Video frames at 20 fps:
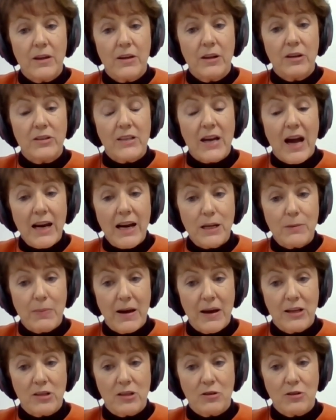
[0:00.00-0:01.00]
He died
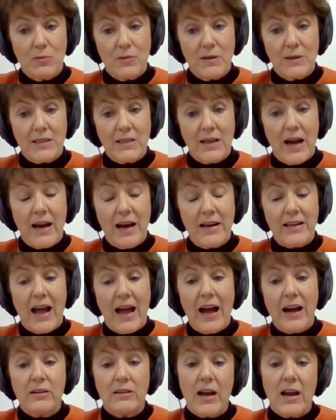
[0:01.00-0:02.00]
by suicide.
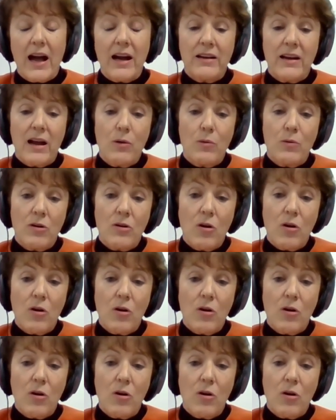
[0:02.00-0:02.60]
And I would